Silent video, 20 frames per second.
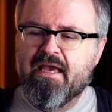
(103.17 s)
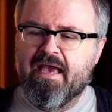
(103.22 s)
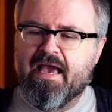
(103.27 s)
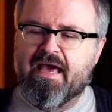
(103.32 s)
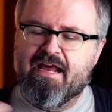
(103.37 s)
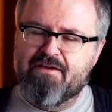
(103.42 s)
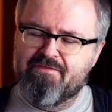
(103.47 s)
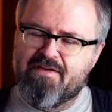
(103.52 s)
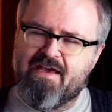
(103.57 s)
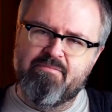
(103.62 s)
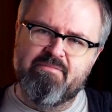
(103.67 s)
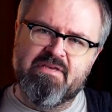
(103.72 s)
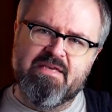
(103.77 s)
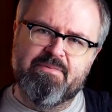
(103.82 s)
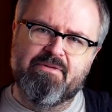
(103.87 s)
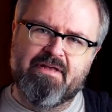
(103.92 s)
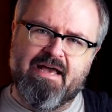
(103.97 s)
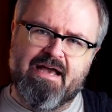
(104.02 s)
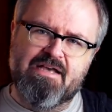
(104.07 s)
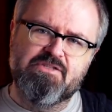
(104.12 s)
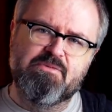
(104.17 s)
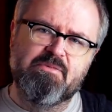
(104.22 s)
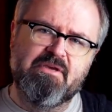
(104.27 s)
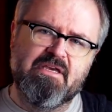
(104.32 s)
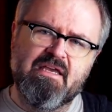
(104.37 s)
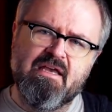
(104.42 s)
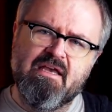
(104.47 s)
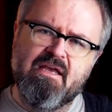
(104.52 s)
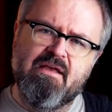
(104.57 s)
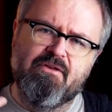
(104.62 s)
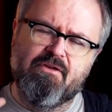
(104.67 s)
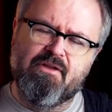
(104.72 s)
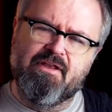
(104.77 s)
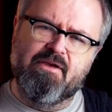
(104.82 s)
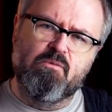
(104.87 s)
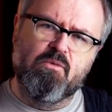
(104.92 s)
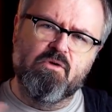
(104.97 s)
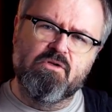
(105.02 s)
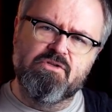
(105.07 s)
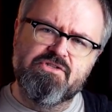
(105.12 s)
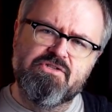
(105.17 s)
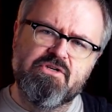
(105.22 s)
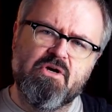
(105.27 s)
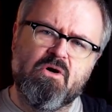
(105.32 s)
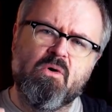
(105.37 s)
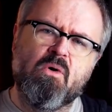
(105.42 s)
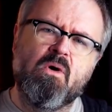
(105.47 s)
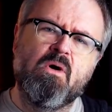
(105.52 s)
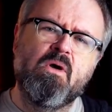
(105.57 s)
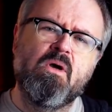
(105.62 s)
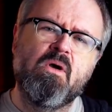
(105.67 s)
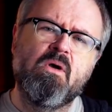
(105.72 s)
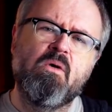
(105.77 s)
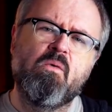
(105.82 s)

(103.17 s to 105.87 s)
And I've had people ask me, they're like, "Well, so